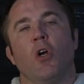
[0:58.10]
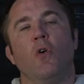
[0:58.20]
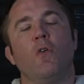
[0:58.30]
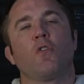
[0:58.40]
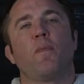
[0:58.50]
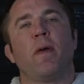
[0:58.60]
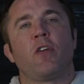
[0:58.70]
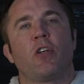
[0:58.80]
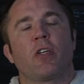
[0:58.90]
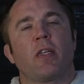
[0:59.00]

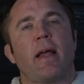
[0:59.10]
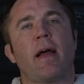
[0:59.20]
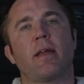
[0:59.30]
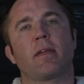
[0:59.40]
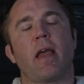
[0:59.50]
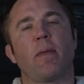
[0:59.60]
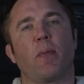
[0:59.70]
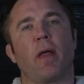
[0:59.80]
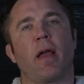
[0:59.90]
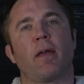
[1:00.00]
Usman just laid out his game
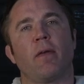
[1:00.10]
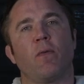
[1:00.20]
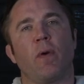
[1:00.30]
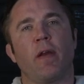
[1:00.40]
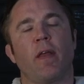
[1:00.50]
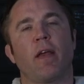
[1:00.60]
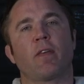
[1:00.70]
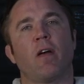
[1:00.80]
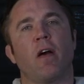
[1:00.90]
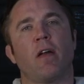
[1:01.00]
plan when he
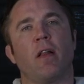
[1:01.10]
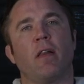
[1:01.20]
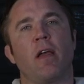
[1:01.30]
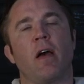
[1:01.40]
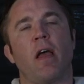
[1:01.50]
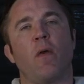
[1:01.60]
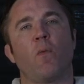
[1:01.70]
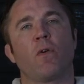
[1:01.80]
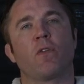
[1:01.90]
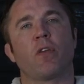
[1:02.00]
takes on Leon
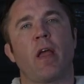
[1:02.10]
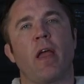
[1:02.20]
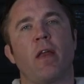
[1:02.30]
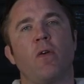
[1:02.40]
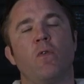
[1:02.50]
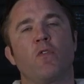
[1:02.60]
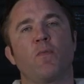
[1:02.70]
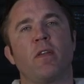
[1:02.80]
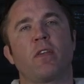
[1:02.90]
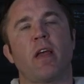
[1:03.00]
Edwards, and
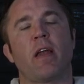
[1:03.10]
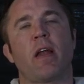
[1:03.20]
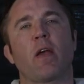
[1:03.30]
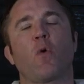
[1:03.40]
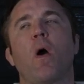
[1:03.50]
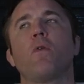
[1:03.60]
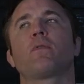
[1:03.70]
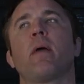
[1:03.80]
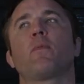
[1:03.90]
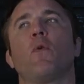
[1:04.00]
Usman said, and I quote, "I'm